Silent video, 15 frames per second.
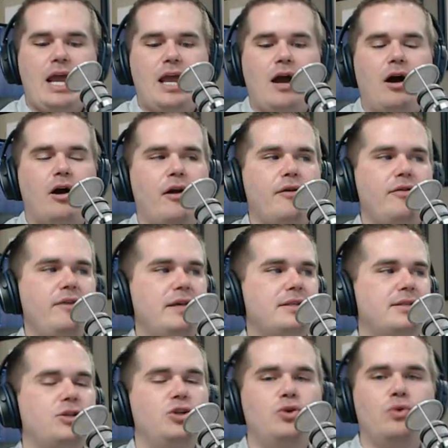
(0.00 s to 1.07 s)
are these
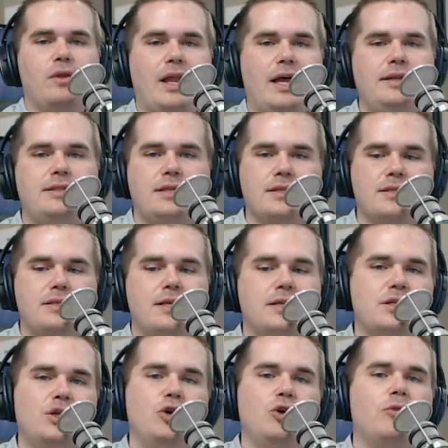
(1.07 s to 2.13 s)
new lenses, this
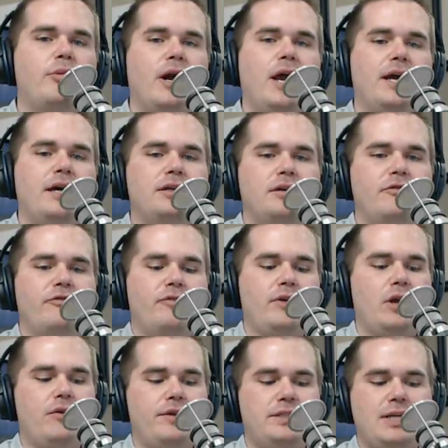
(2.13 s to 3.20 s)
new brand of,
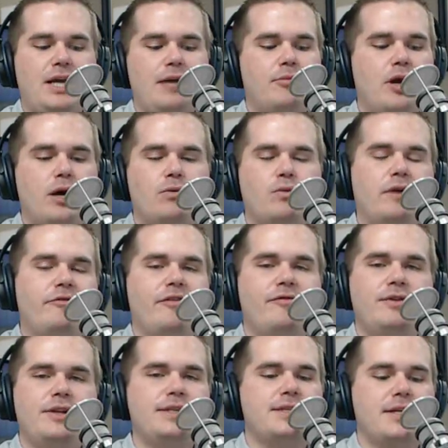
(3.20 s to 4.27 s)
the Tamron
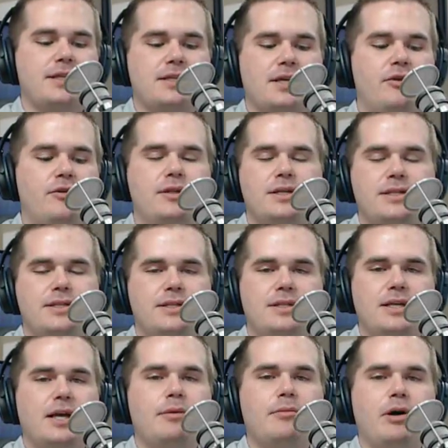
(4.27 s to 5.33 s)
150-600, the
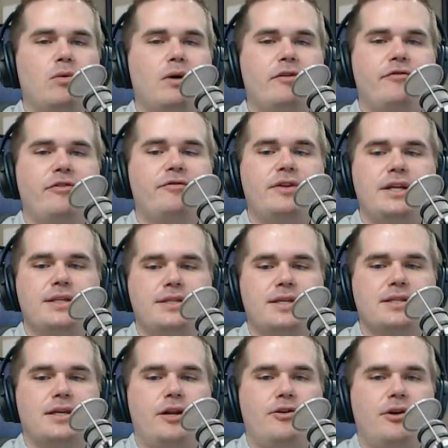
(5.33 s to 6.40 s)
Sigma
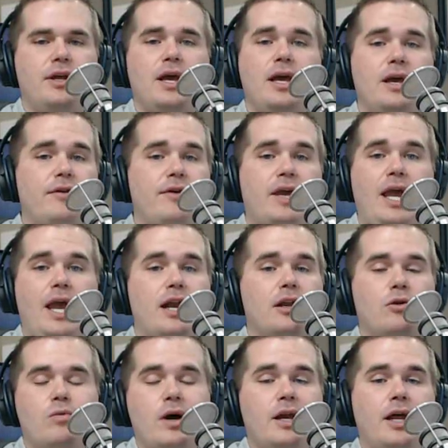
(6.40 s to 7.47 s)
150-600, the Canon
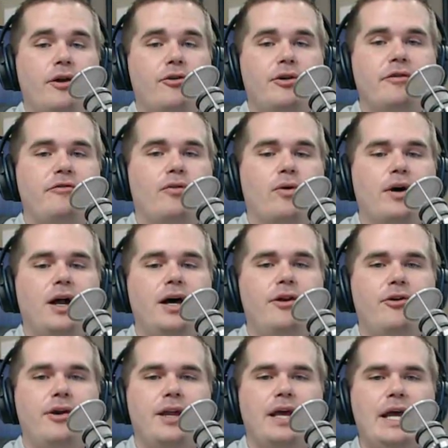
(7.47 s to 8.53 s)
100-400,